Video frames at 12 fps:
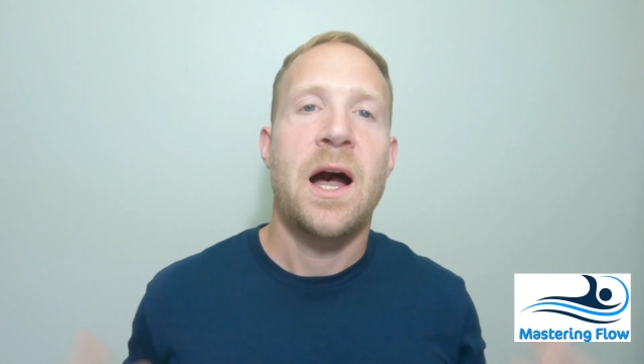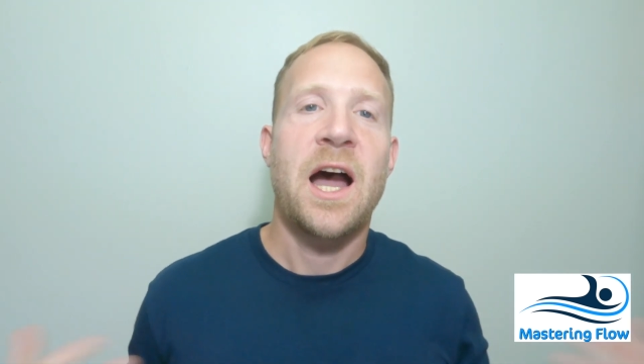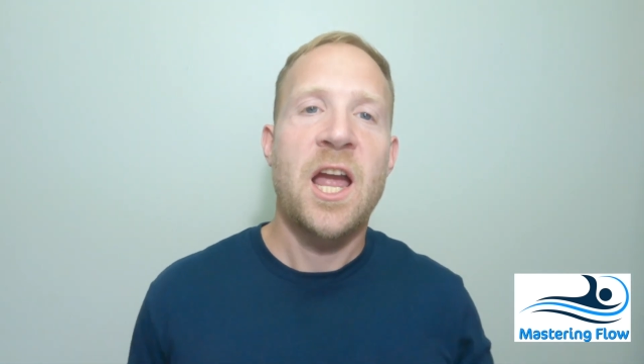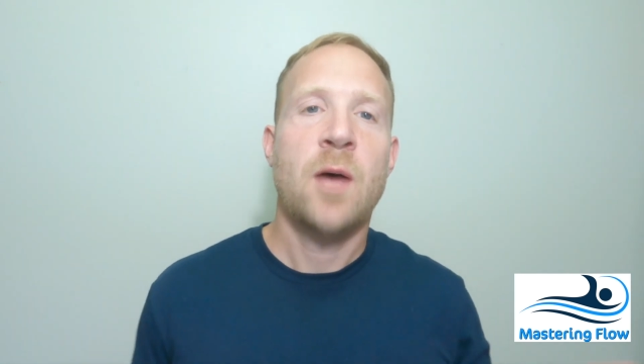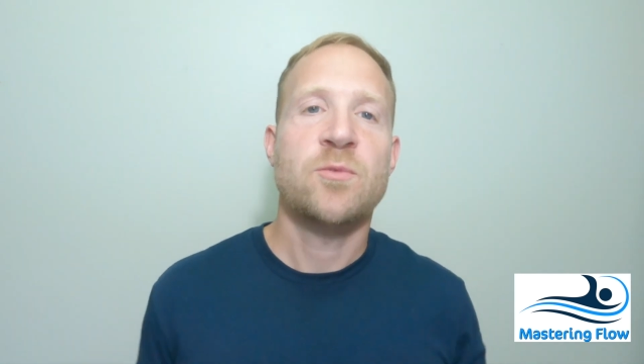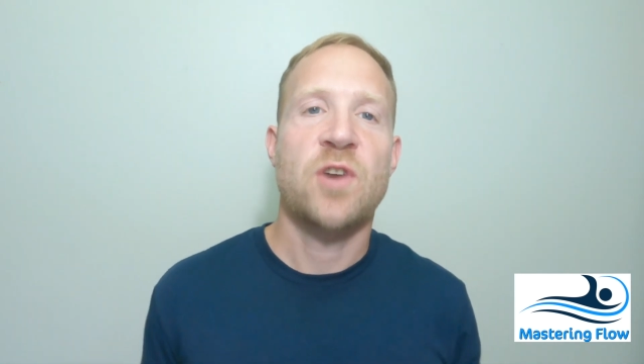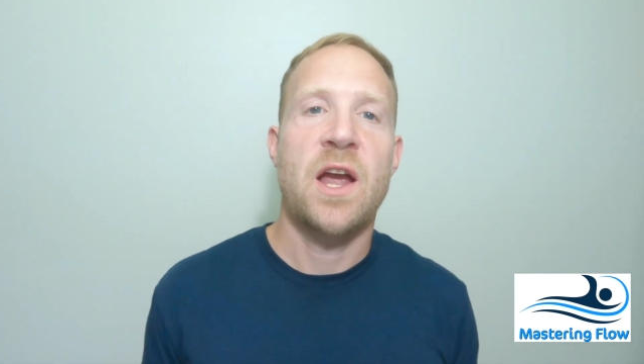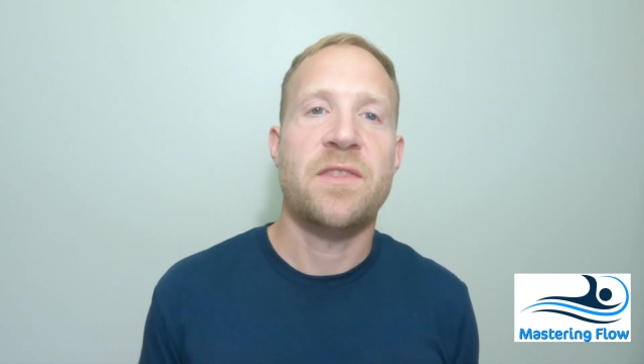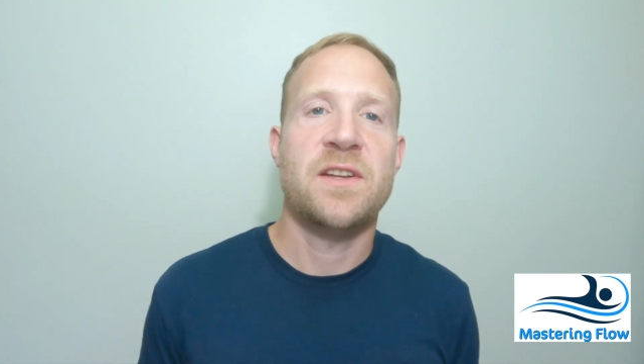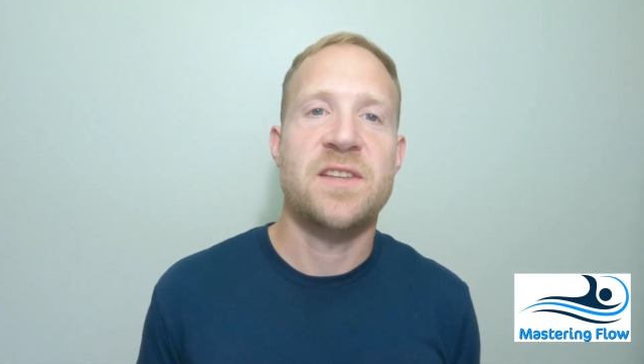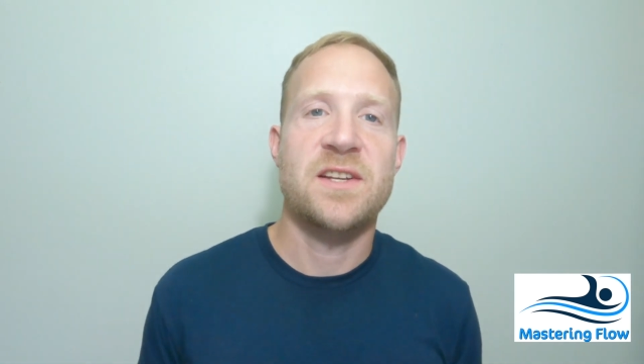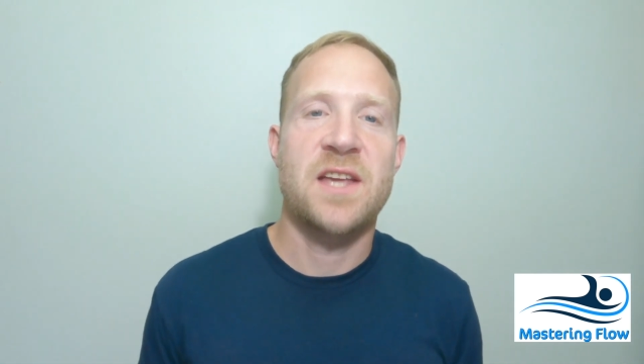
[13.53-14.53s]
I help
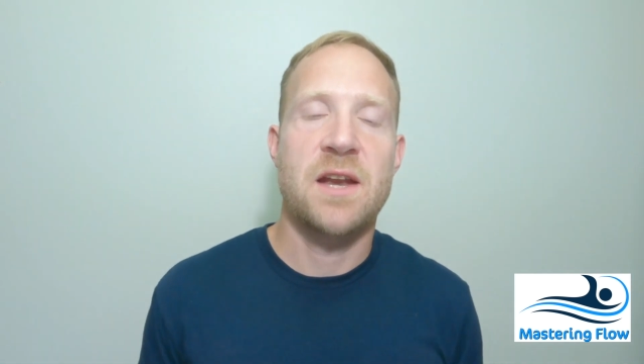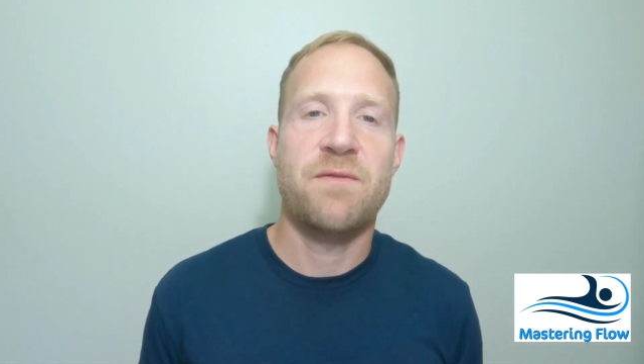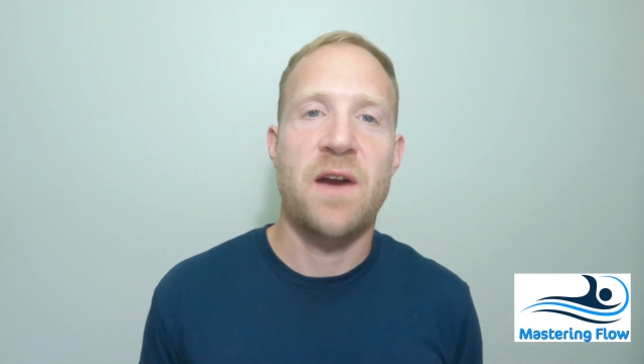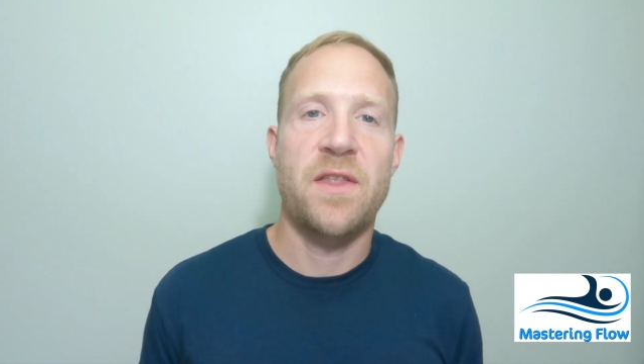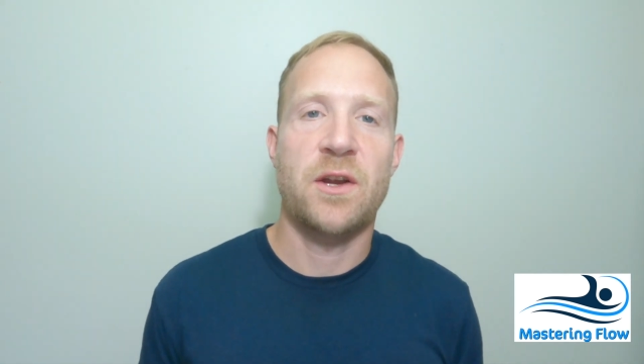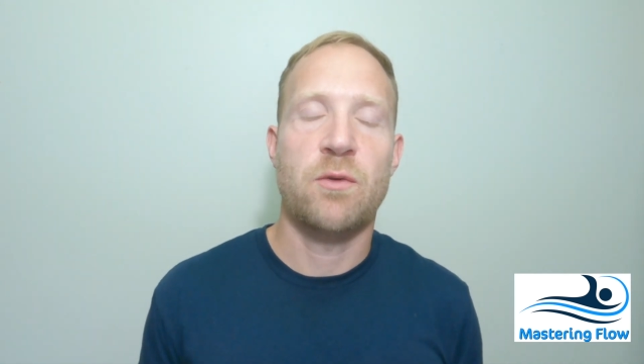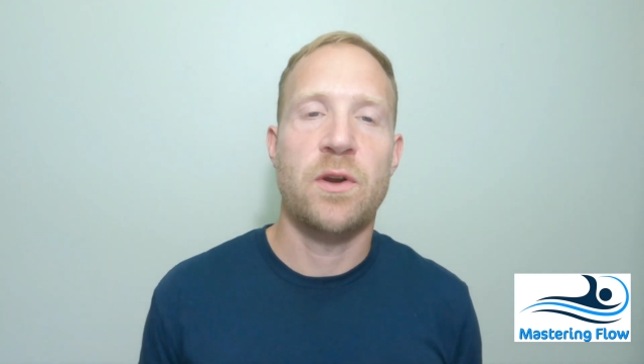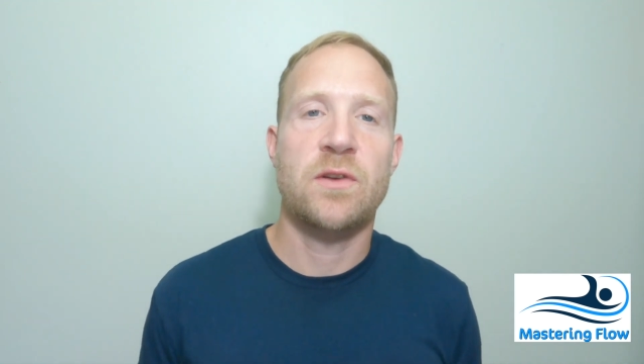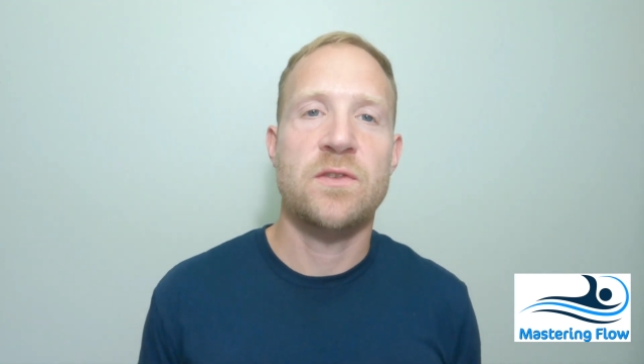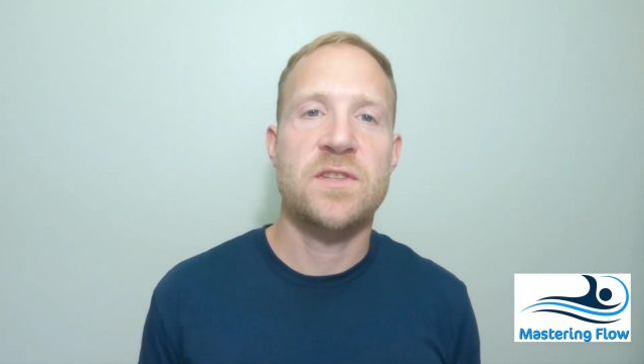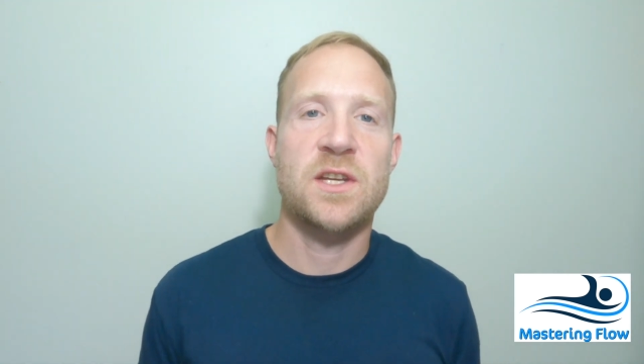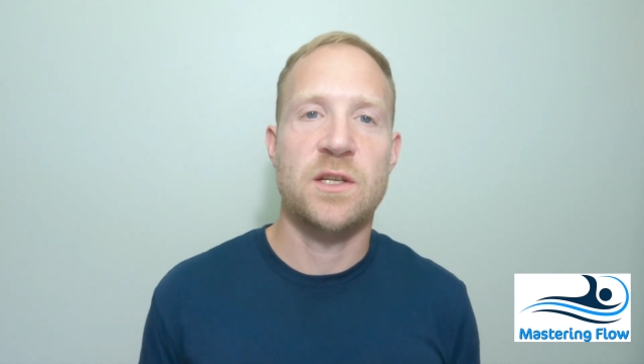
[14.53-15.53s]
triathletes identify the
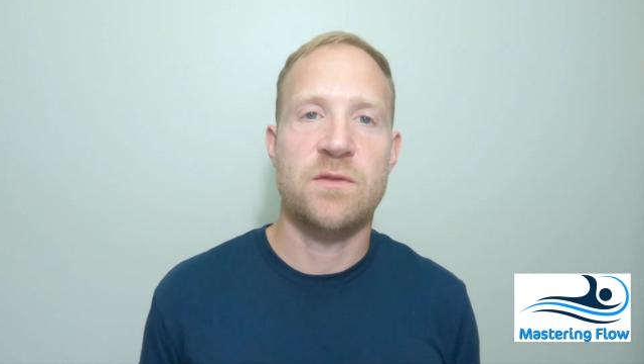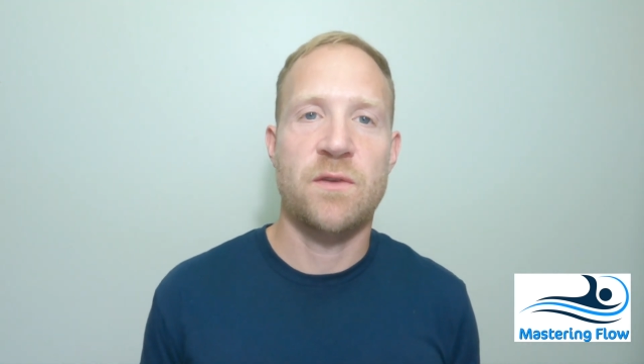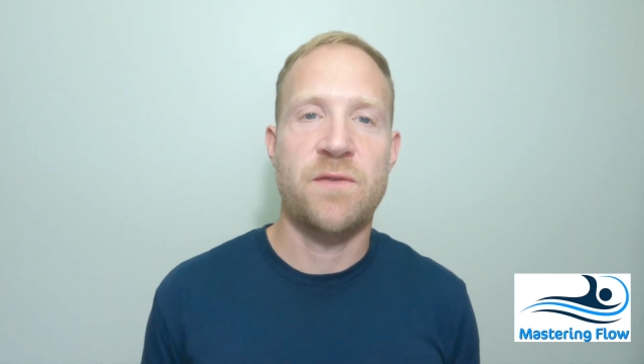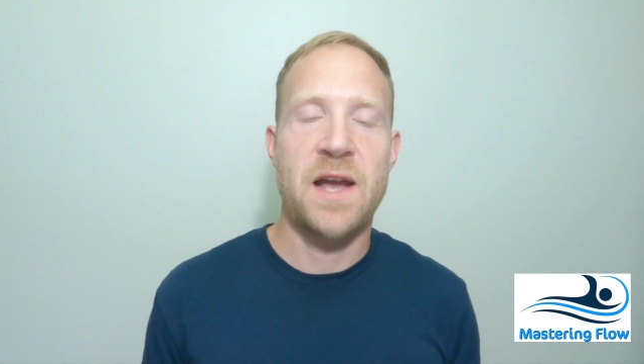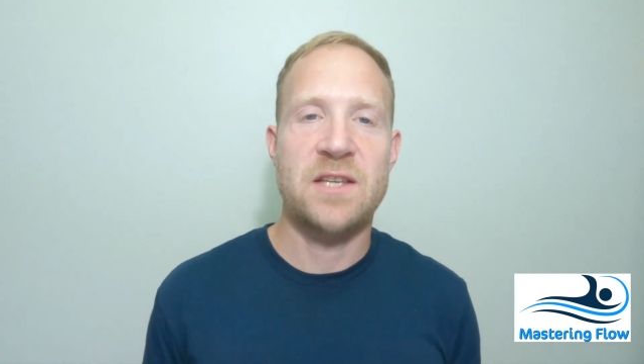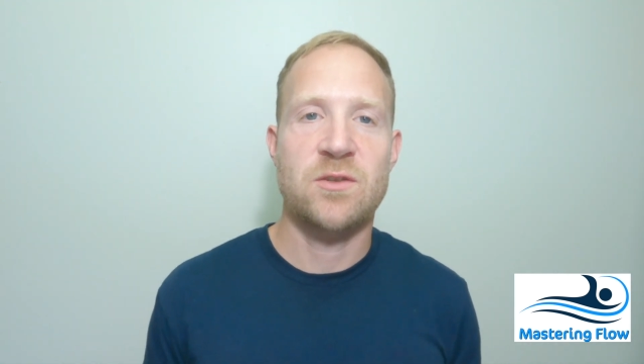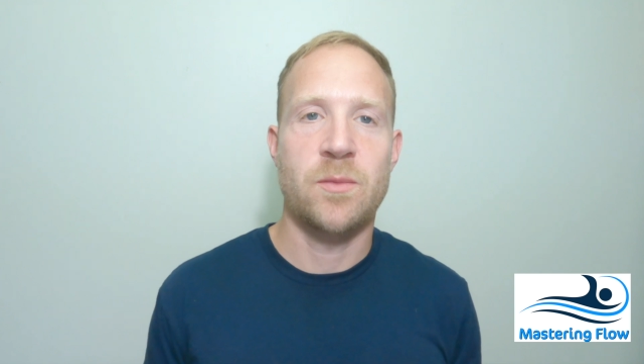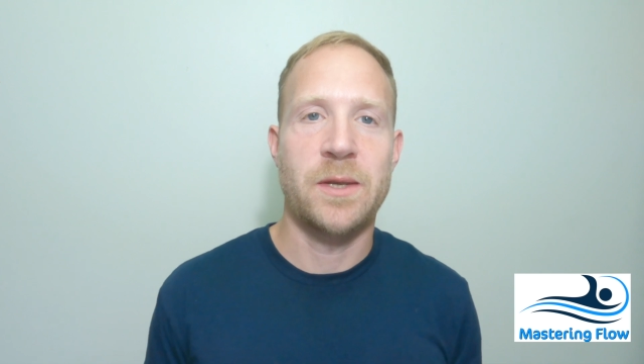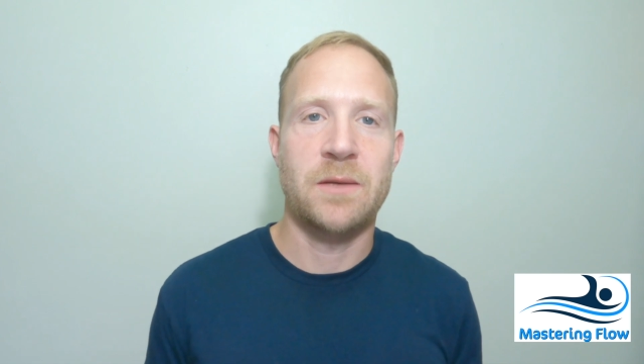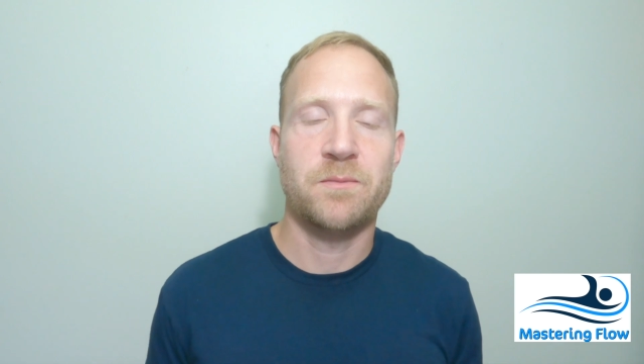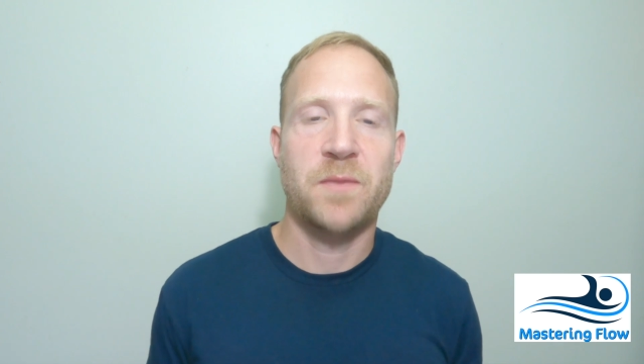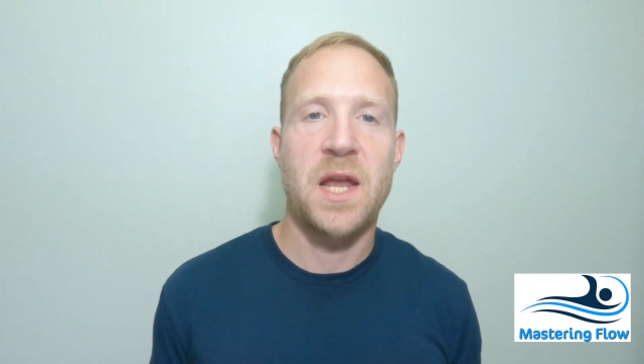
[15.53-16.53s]
critical skills for fast swimming,